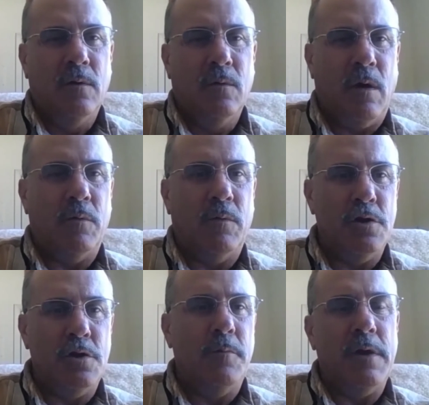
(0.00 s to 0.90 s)
What would
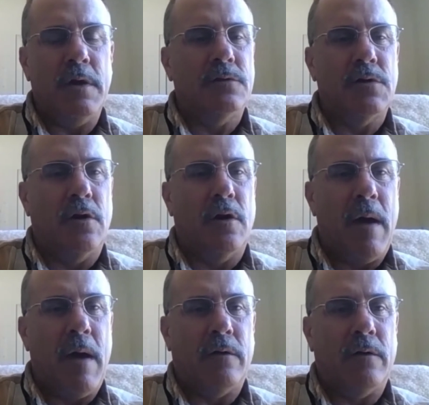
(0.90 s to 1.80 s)
you be concerned
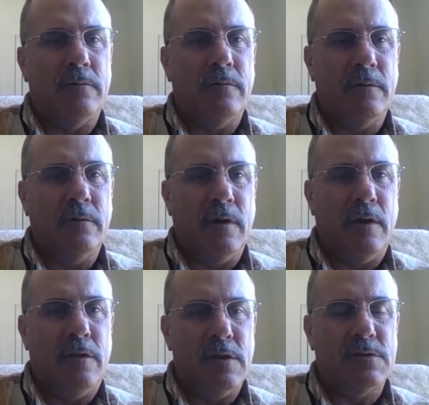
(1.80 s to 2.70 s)
about
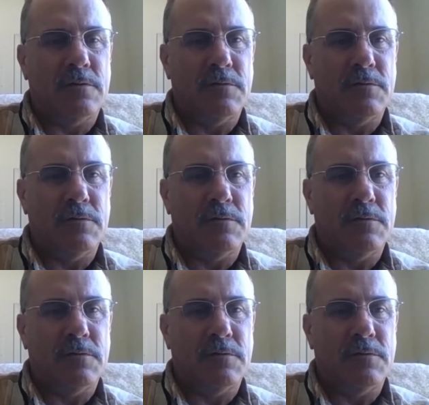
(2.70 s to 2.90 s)
in these